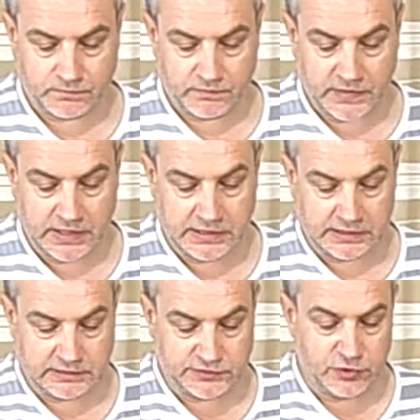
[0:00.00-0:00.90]

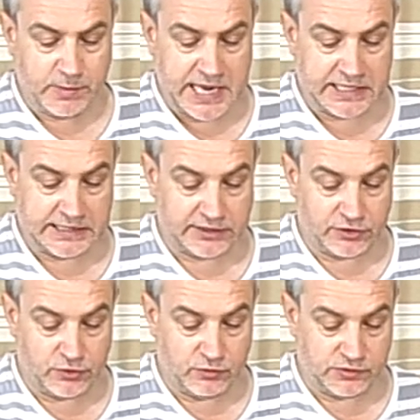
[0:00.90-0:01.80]
2-band
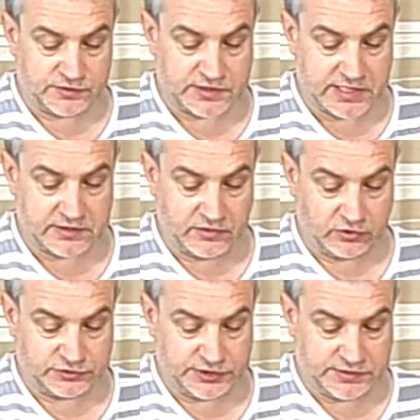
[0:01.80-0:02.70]
EQ with centre
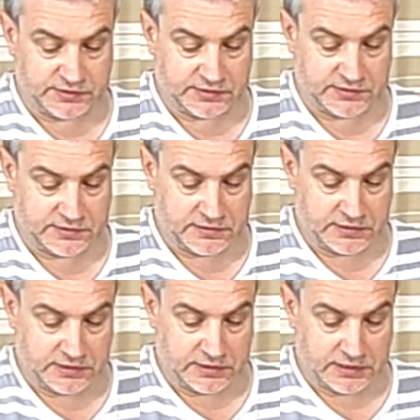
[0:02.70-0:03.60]
notches,
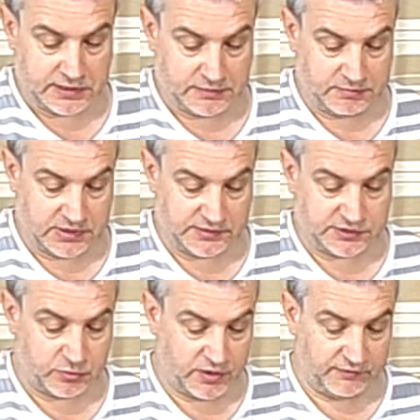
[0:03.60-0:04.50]
and this
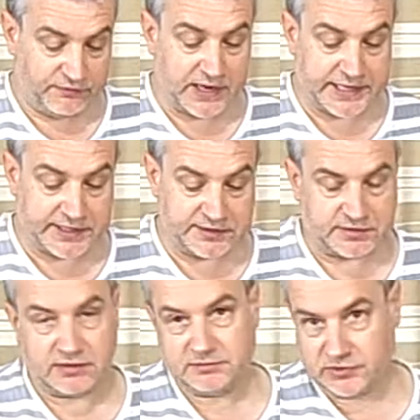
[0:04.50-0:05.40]
one a phase.
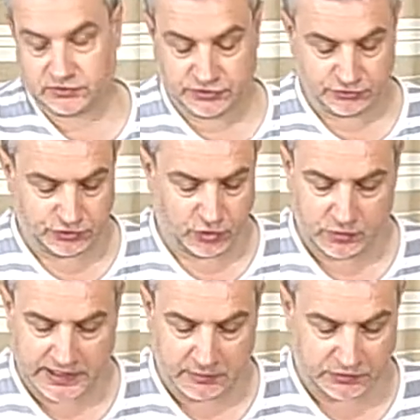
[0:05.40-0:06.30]
I'm not too sure what
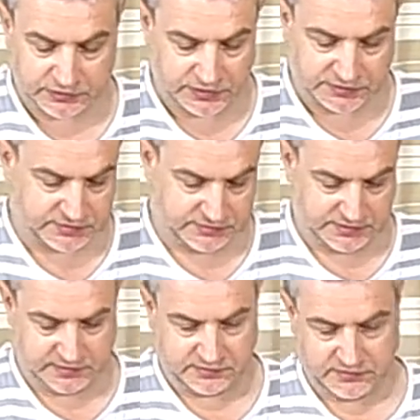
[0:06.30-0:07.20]
that one does.
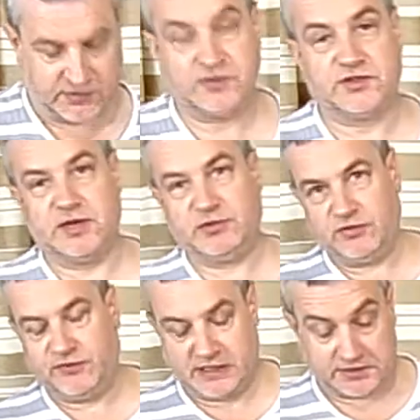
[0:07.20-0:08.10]
It doesn't seem to
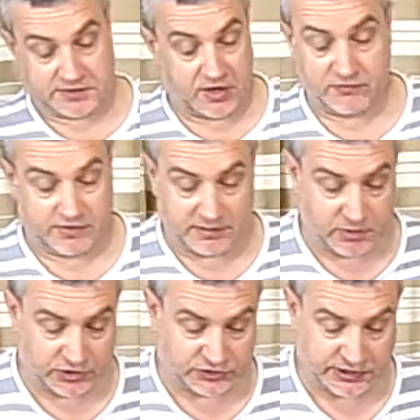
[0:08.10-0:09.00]
affect the tone very
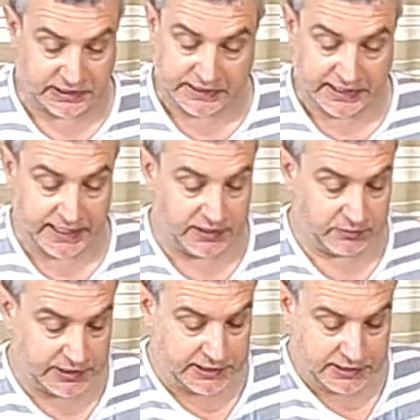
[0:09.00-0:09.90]
much
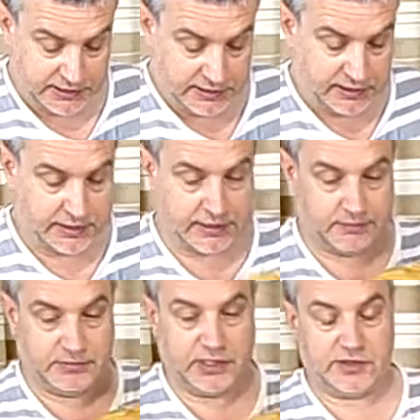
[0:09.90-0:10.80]
anyway.
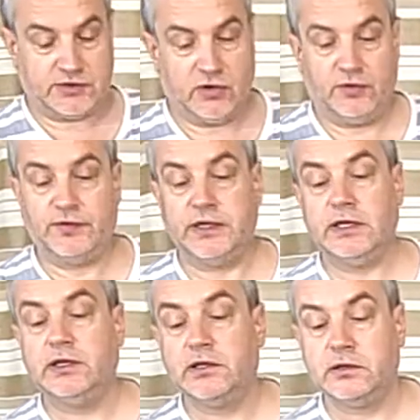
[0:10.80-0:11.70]
And it's got the
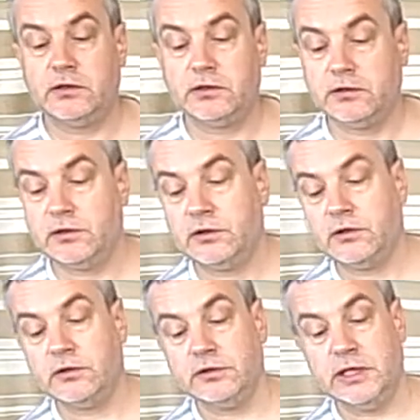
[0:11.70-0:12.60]

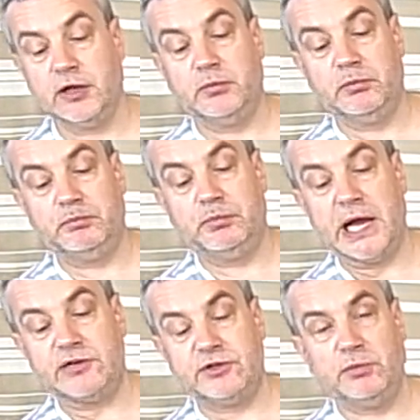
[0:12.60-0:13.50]
little
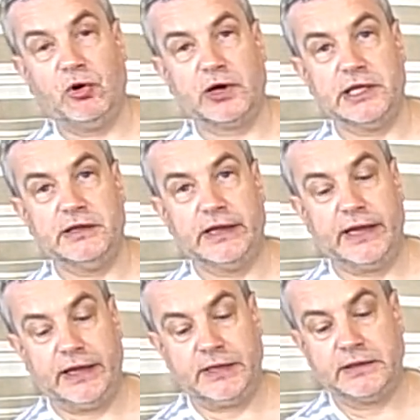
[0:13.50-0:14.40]
battery pocket
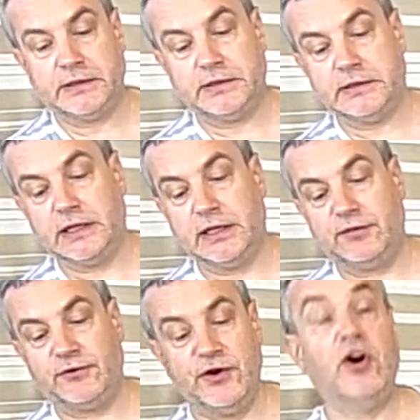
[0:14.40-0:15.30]
there
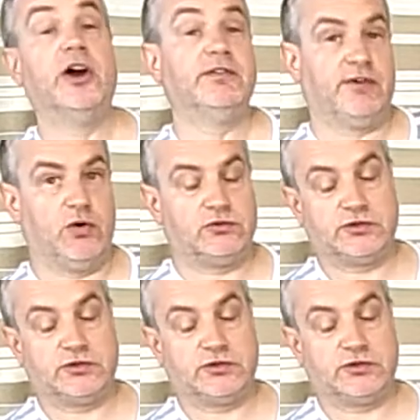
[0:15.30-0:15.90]
for a 9-volt.